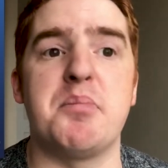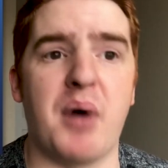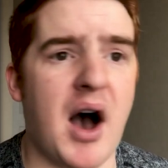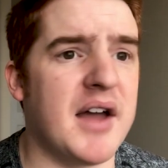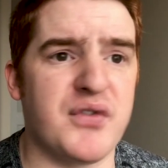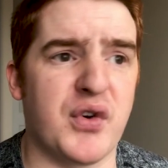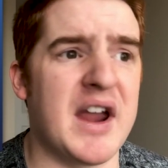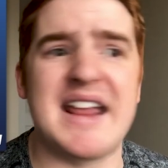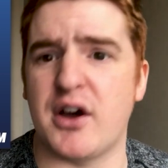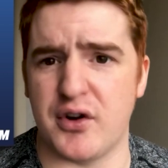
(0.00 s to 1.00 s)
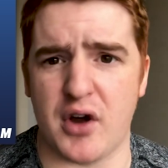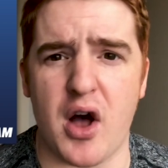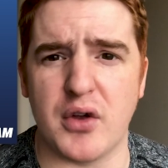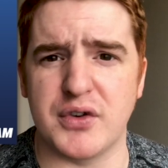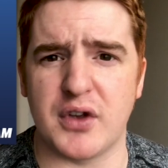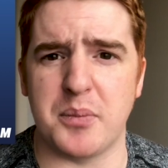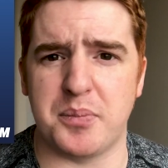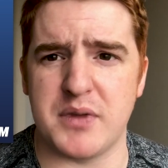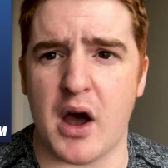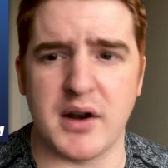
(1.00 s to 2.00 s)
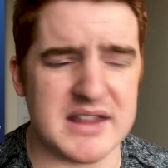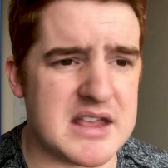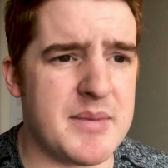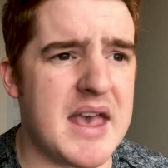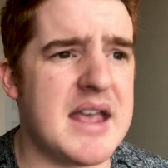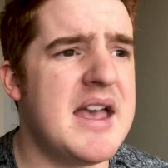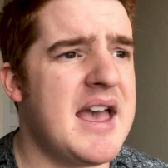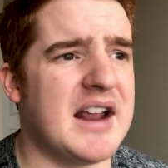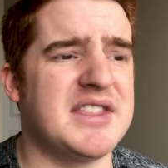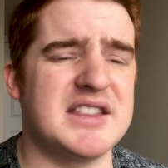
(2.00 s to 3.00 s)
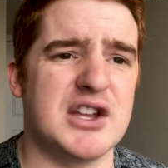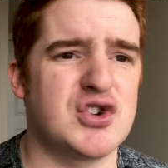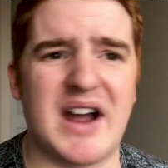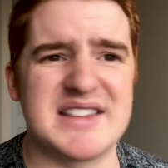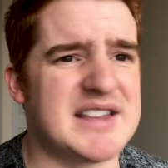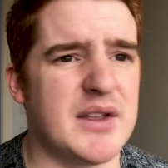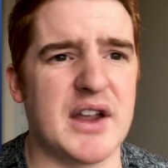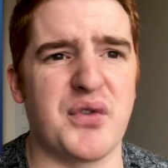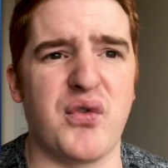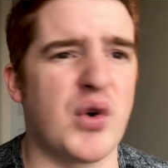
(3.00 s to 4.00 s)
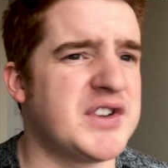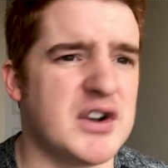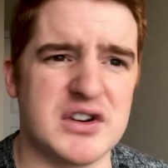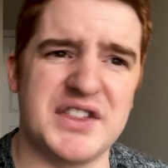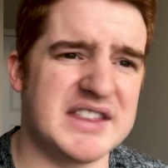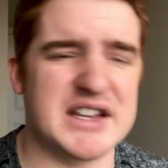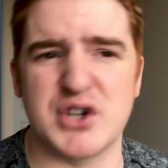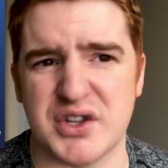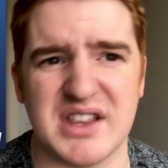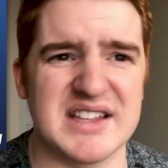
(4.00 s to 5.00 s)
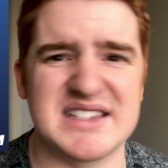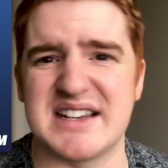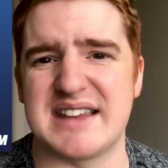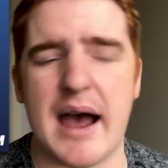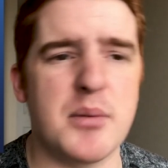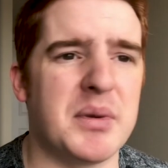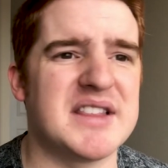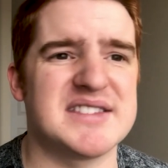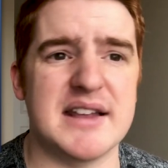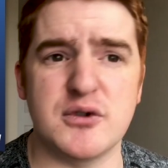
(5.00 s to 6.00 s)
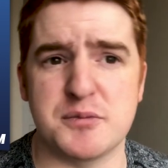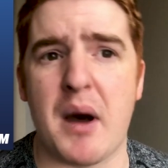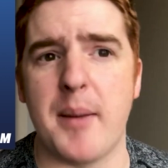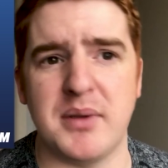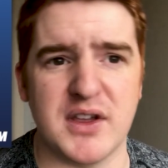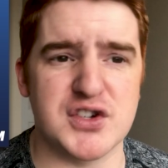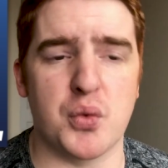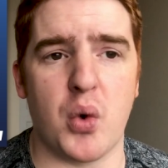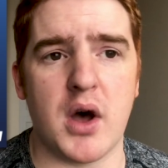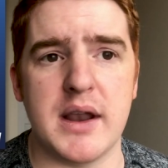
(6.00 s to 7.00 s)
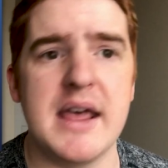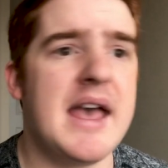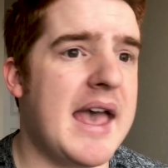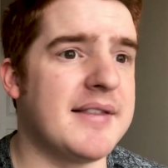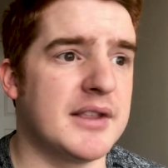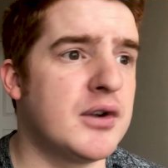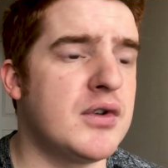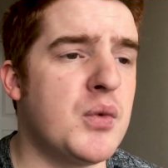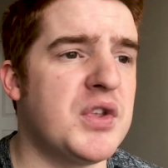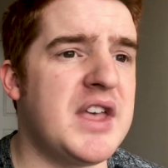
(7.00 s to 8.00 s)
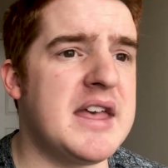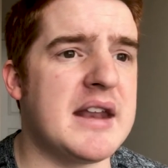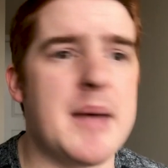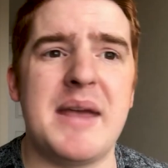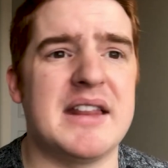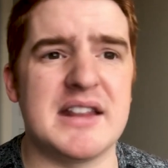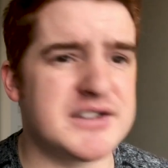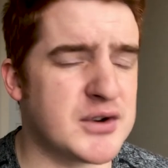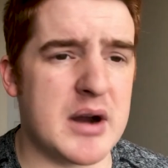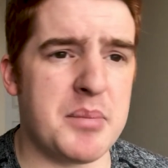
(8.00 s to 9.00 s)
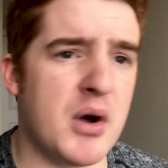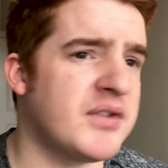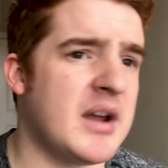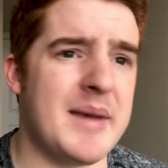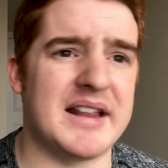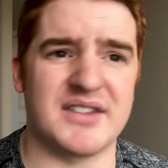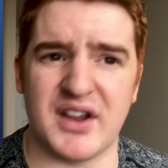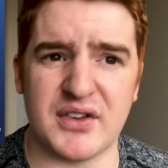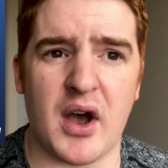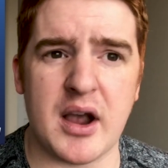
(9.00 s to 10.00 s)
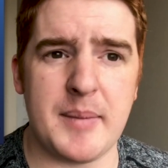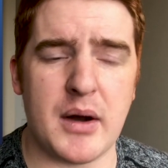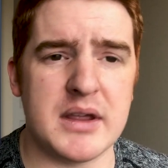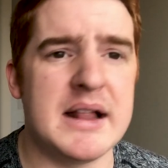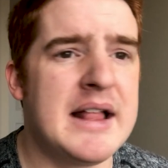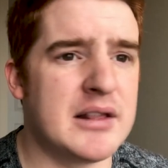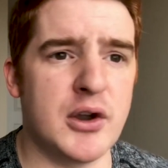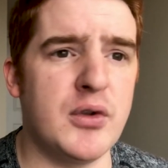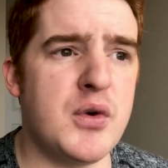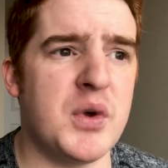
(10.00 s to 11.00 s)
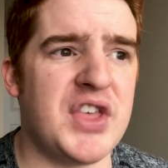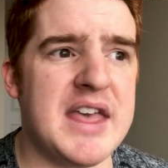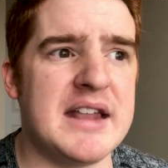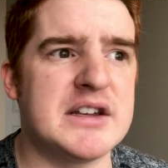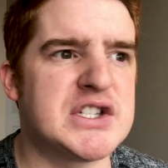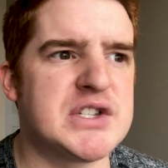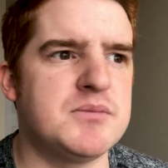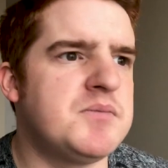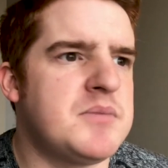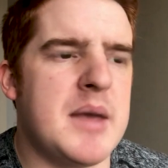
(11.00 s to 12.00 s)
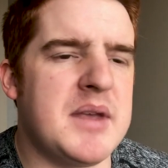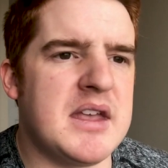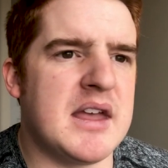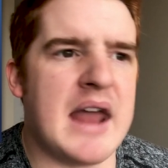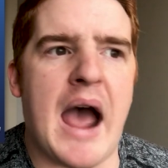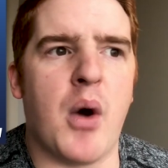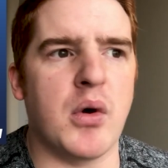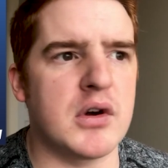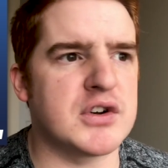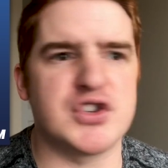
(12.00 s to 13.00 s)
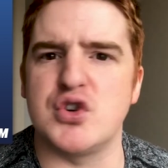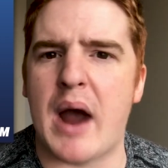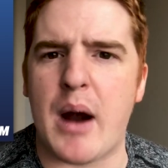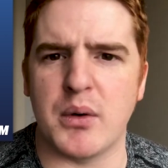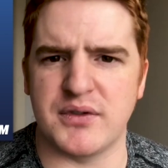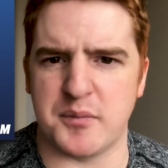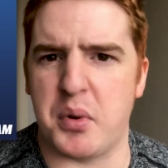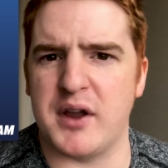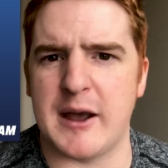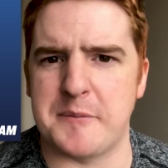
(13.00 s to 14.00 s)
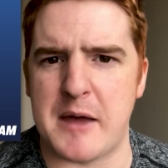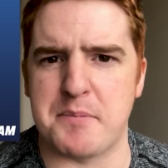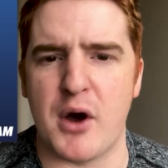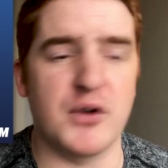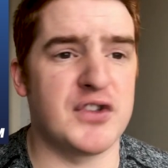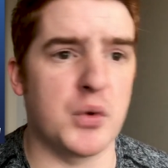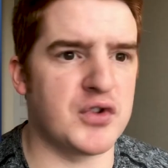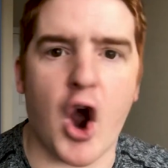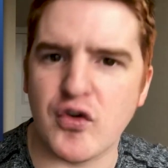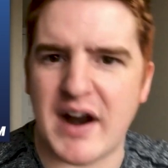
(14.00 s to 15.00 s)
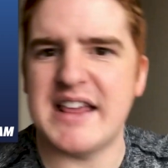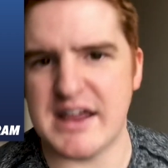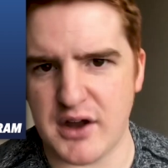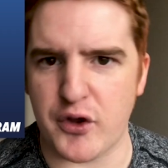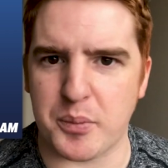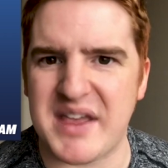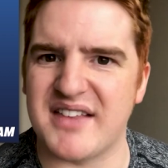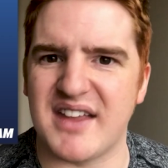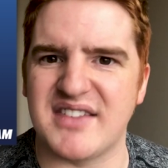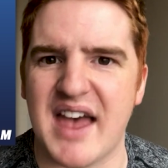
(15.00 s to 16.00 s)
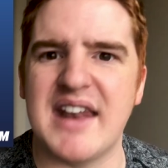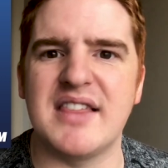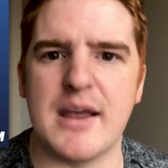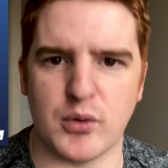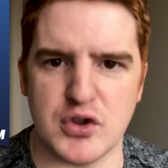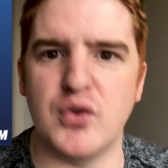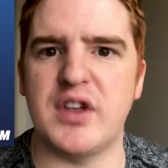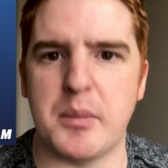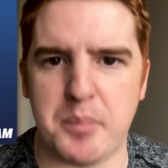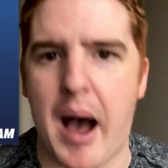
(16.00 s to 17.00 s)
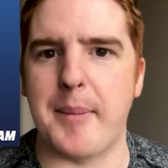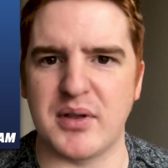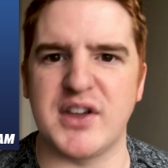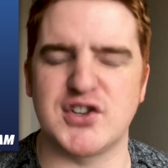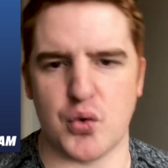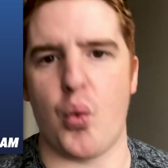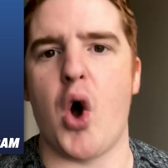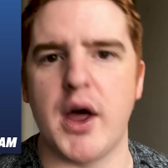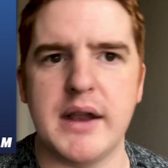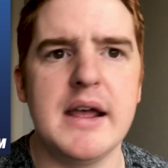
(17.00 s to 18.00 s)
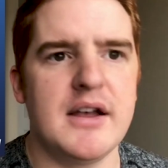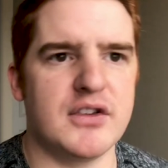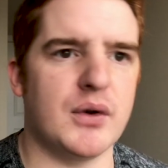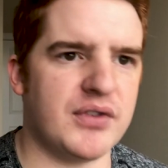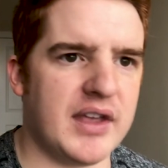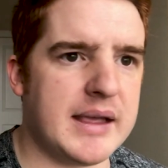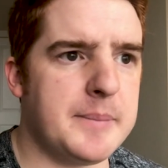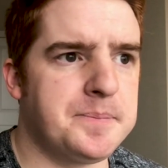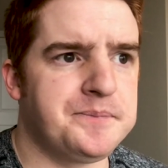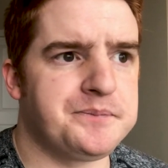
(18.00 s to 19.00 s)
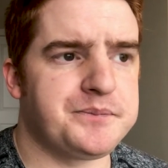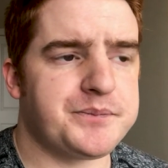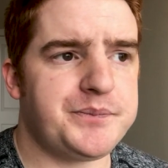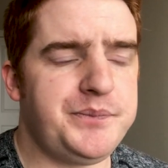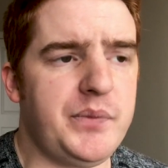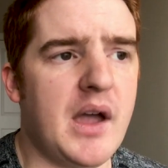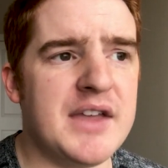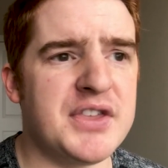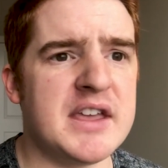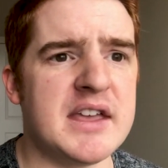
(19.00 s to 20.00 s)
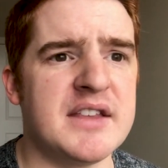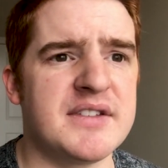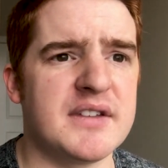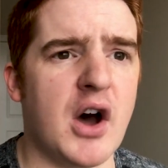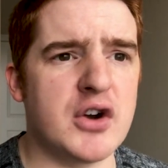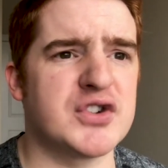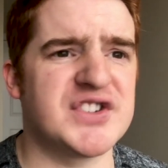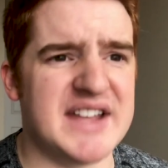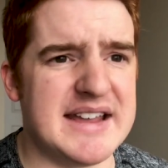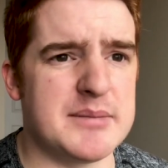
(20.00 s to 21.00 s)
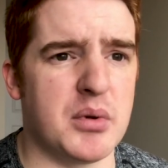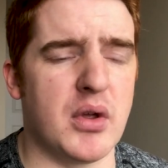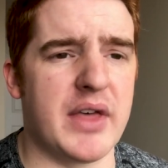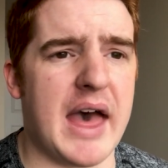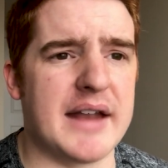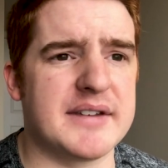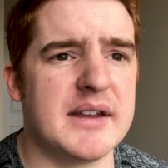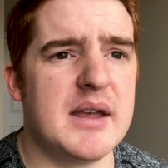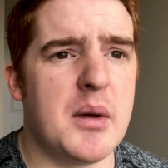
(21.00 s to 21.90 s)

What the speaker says: bought for $800 on eBay, and I think they tried selling it for $1,400. I think they took the listing down, but it said it was population one, and literally within, I made an Instagram post and I made a TikTok about it, literally within maybe an hour or 2 hours of putting up that post, there was already another PSA 10 and they were using population one. So it's like, I think it's understandable that